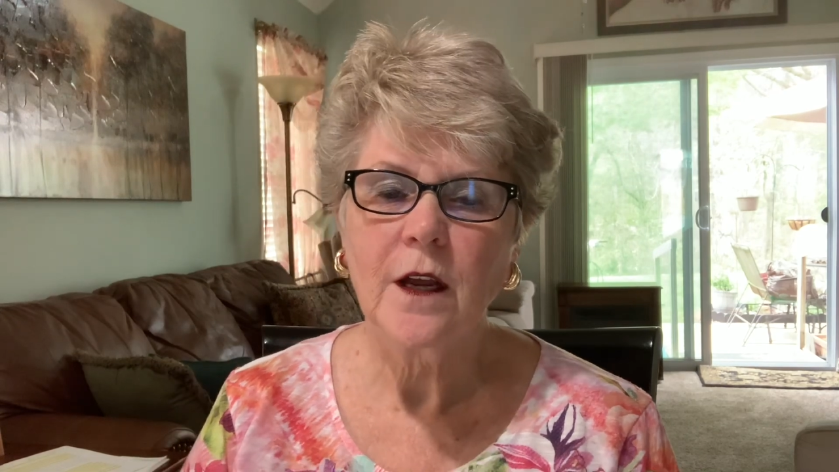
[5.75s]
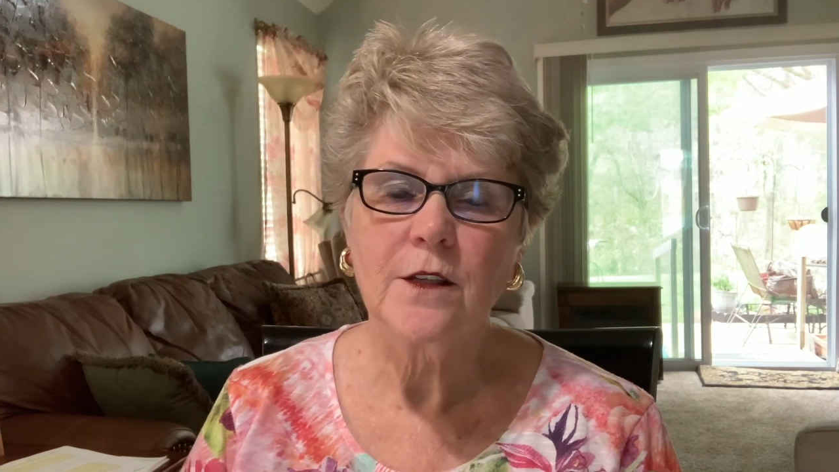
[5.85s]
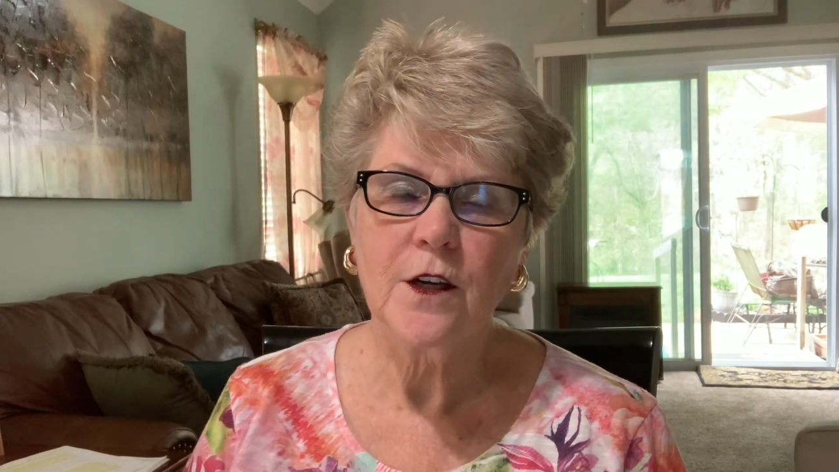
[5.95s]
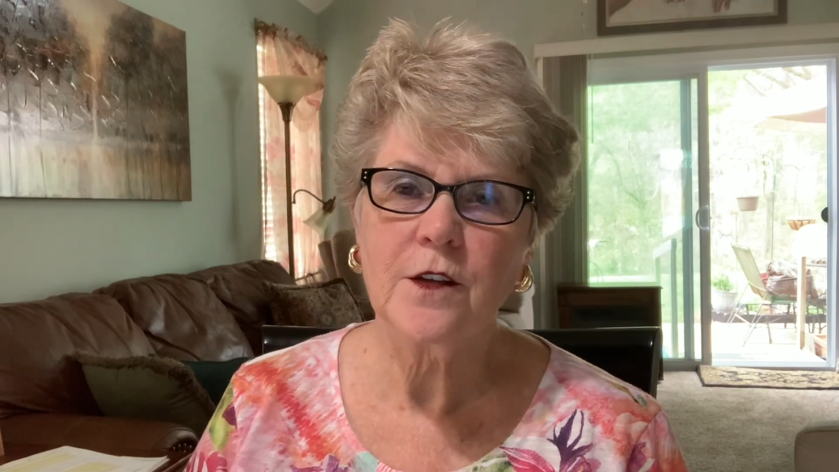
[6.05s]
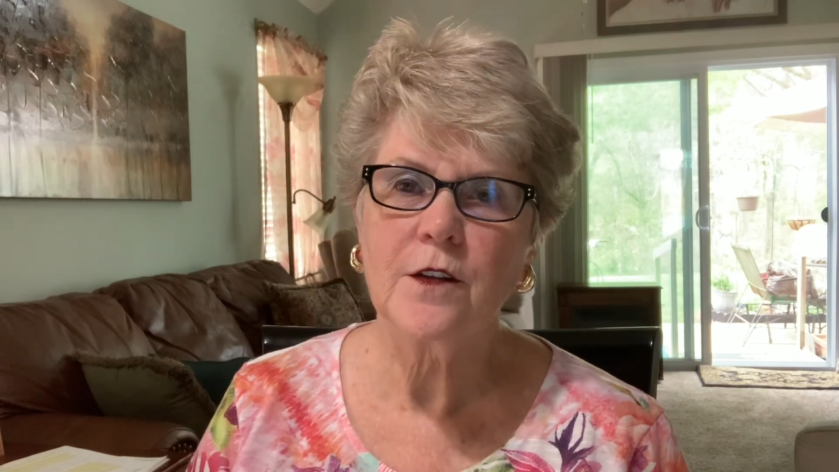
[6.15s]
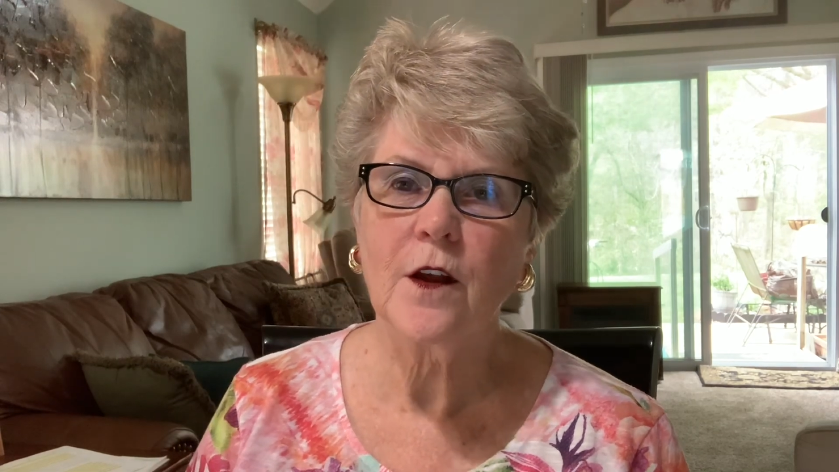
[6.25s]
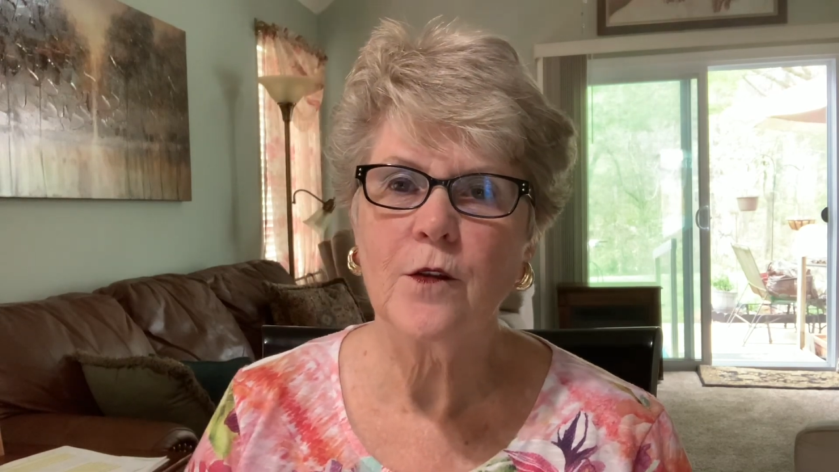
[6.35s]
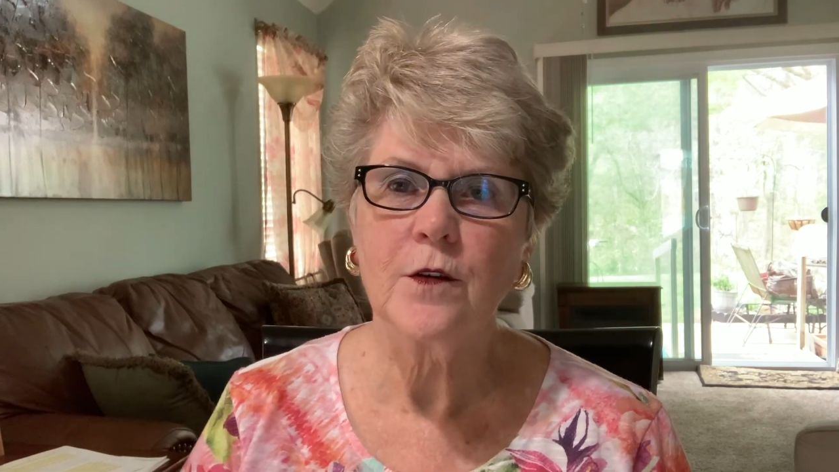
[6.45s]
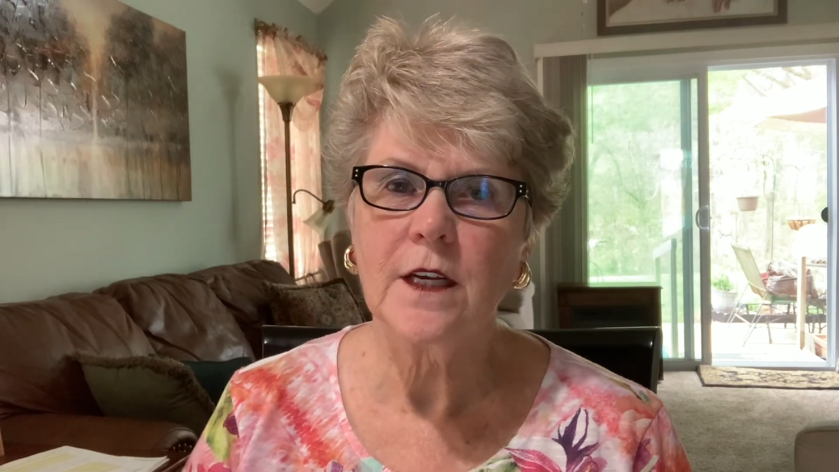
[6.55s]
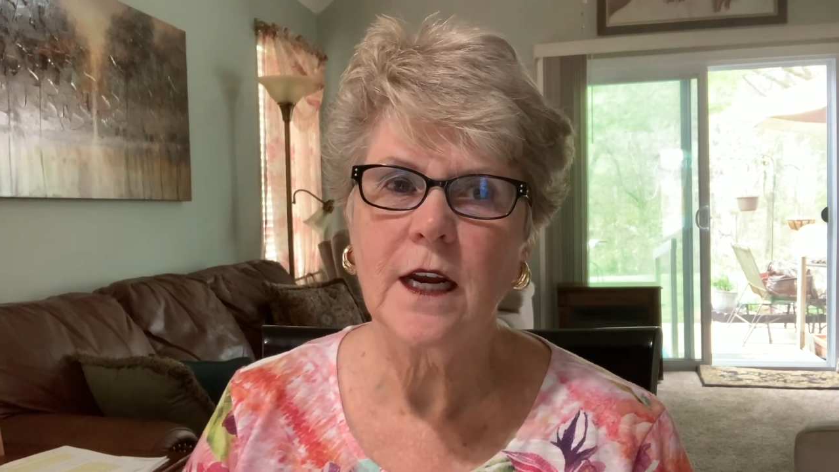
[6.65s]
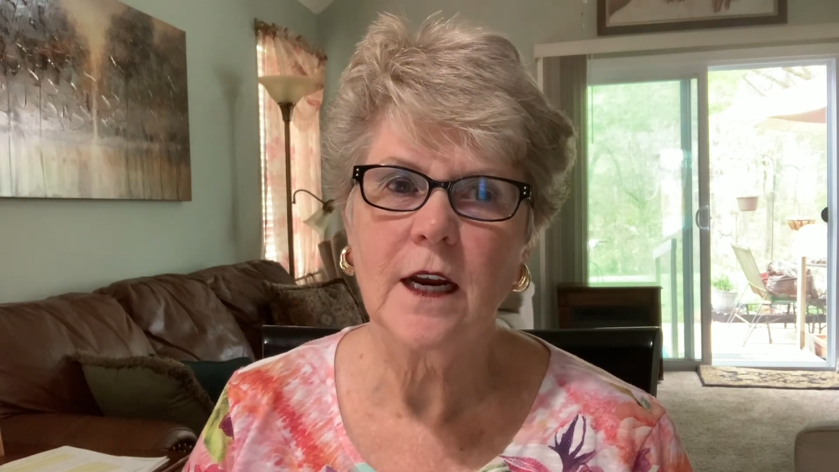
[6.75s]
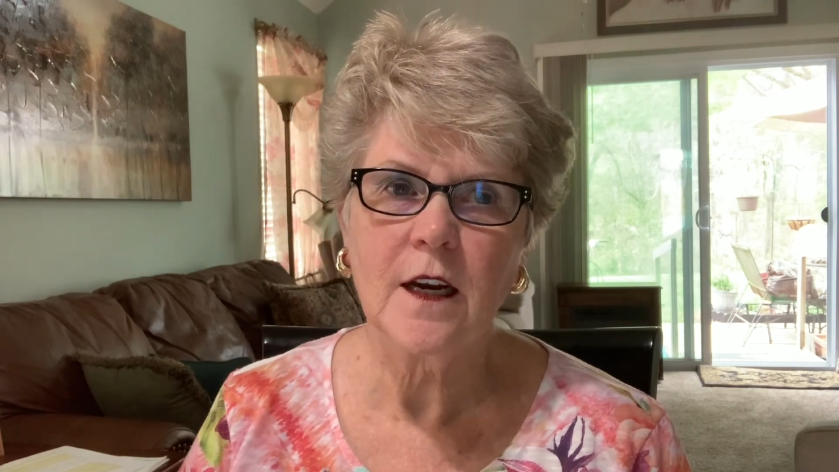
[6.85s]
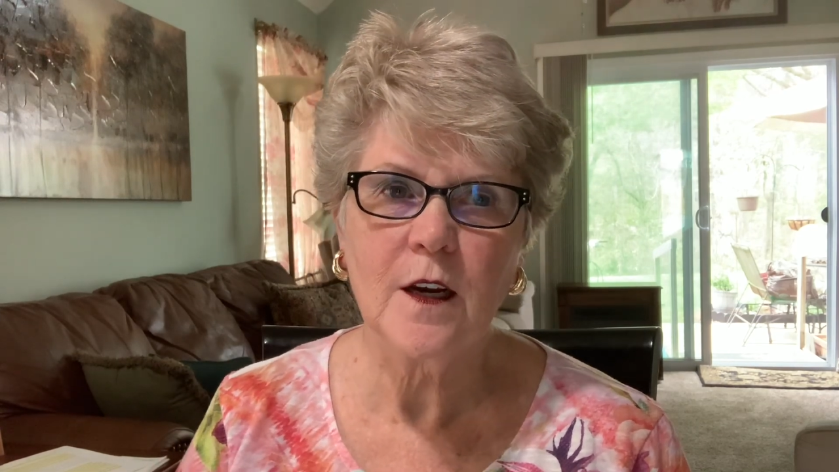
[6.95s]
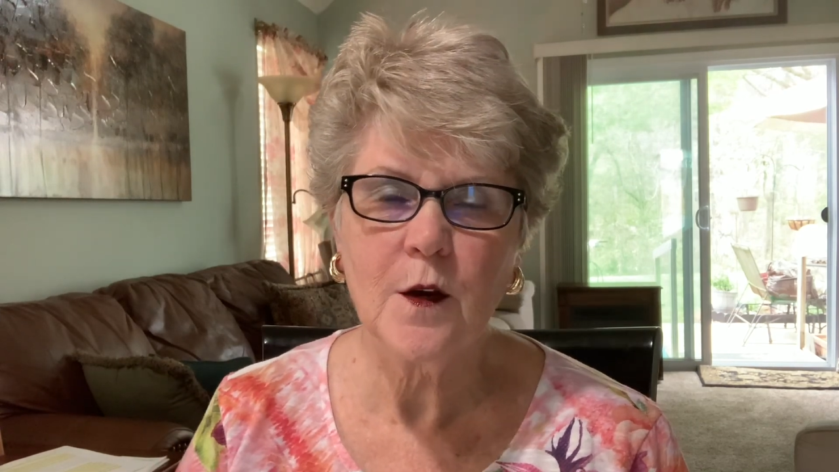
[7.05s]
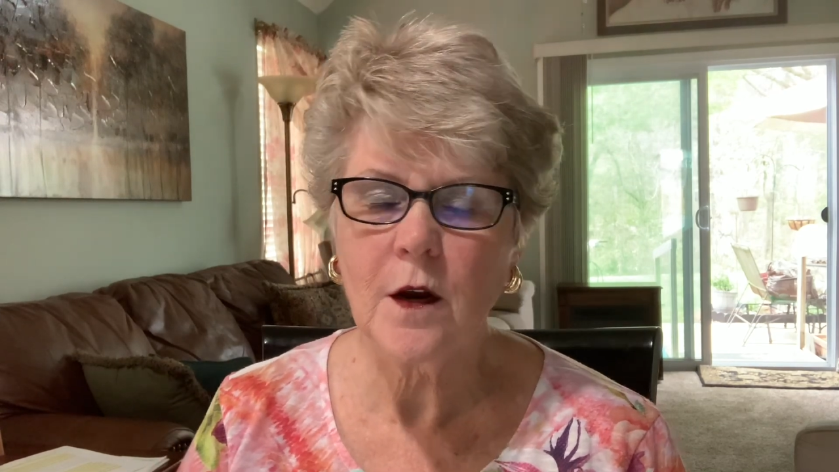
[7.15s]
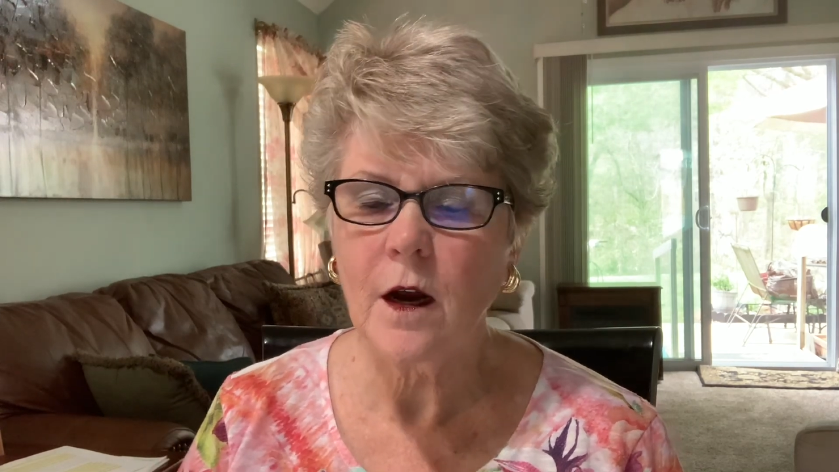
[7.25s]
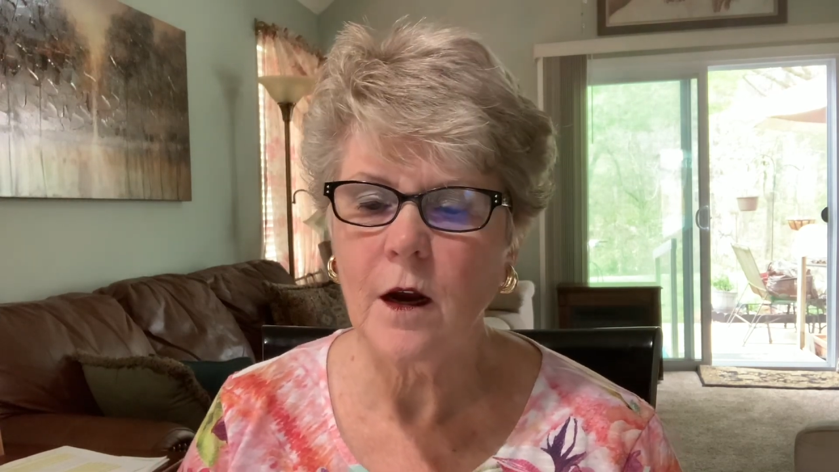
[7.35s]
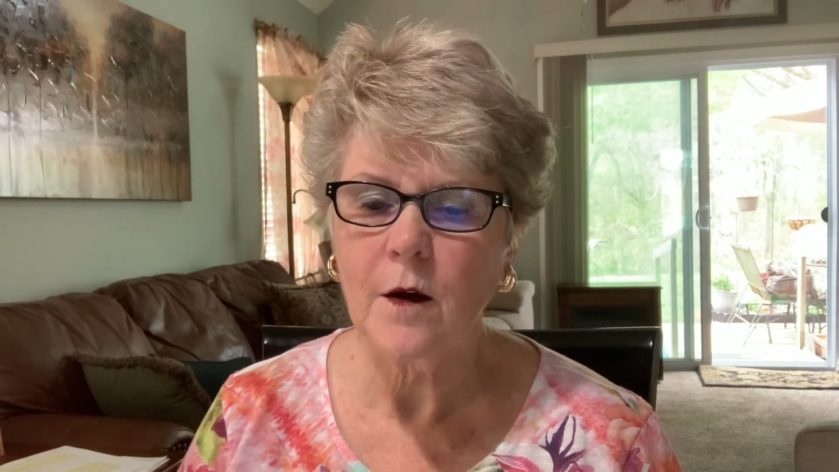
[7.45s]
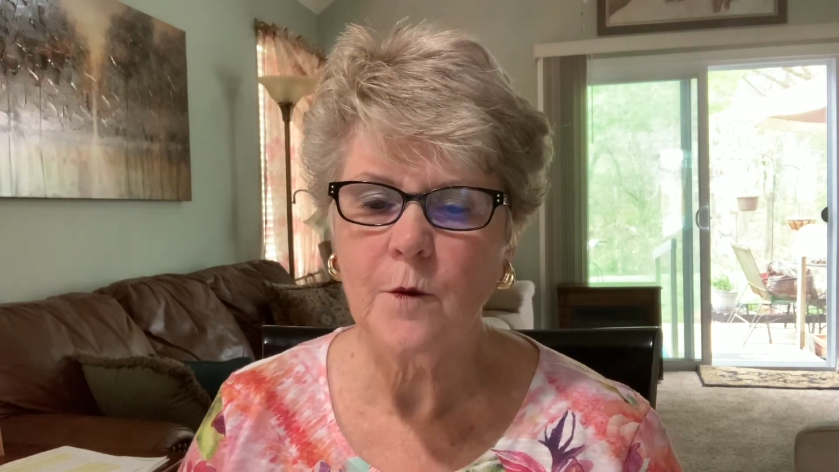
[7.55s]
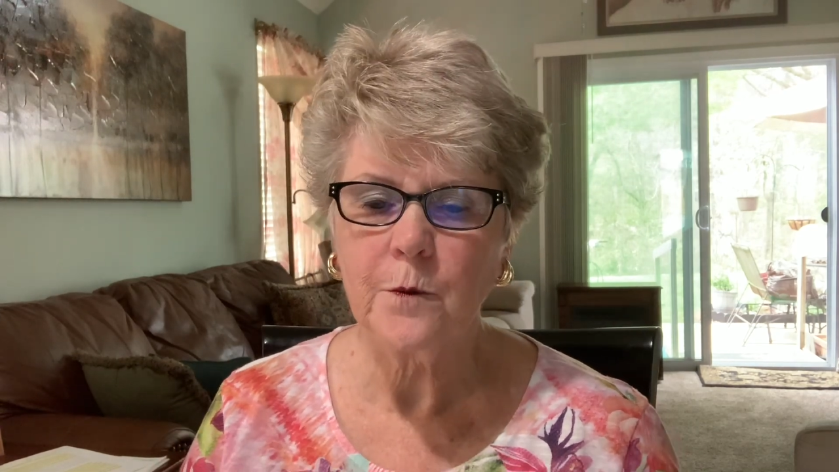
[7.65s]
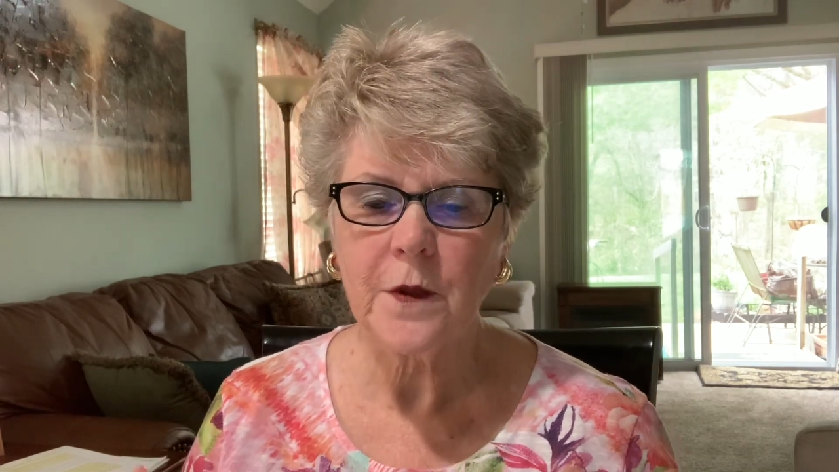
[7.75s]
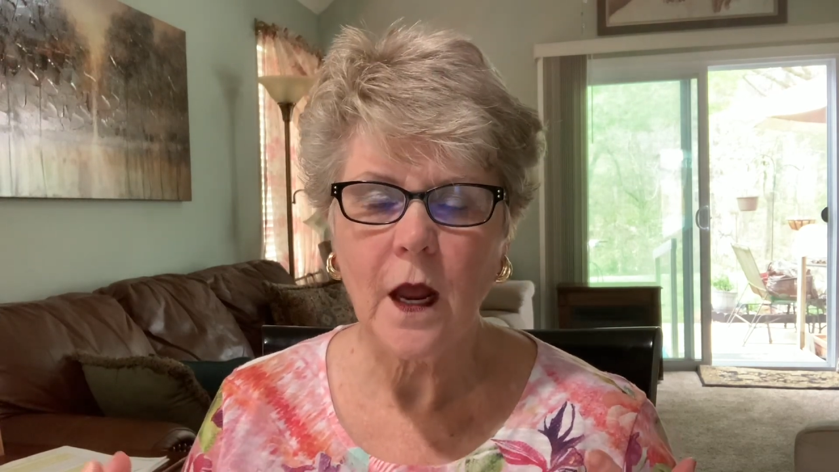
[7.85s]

Just the other day, um,